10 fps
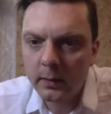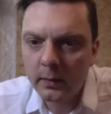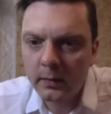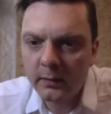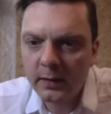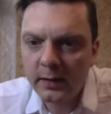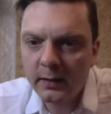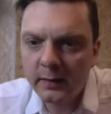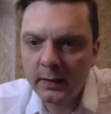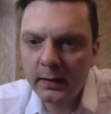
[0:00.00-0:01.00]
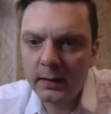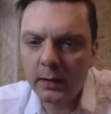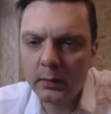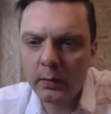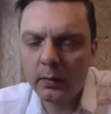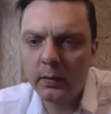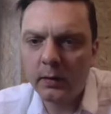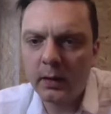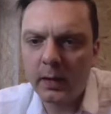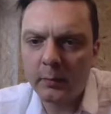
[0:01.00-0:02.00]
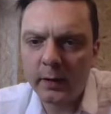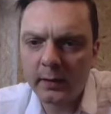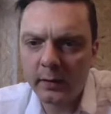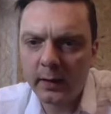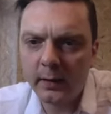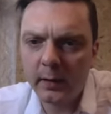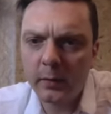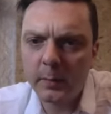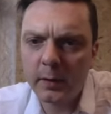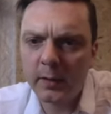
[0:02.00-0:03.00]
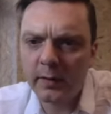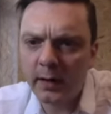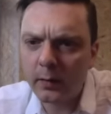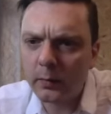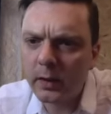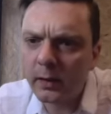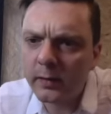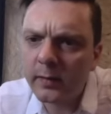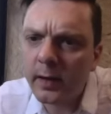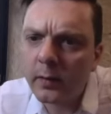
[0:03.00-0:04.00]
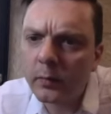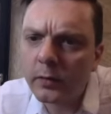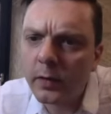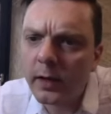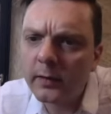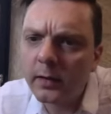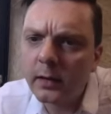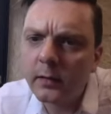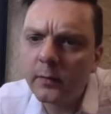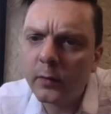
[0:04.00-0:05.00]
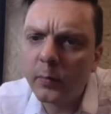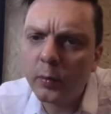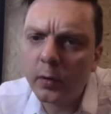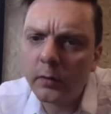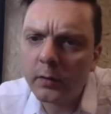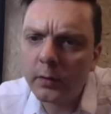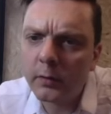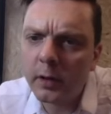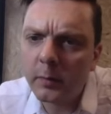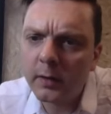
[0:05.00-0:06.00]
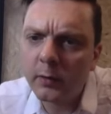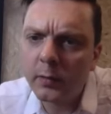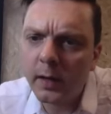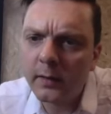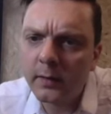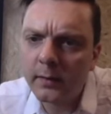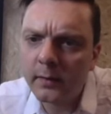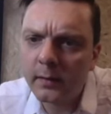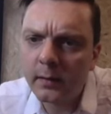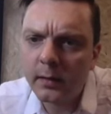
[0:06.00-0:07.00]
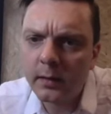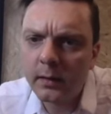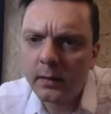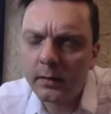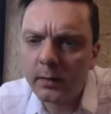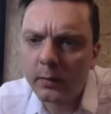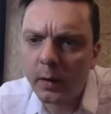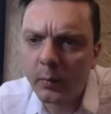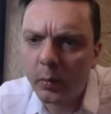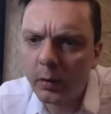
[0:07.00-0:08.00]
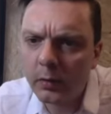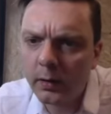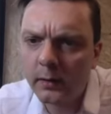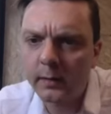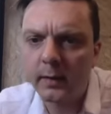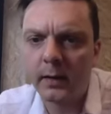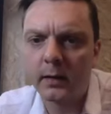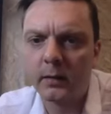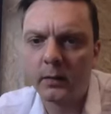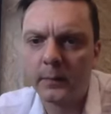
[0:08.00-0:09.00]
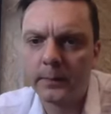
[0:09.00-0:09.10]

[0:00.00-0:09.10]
Cheesing. Can you elaborate on that a little bit? Because I don't really understand what you're asking. For the pour over, do you recommend to create the ground wall or not? Yeah, I don't know.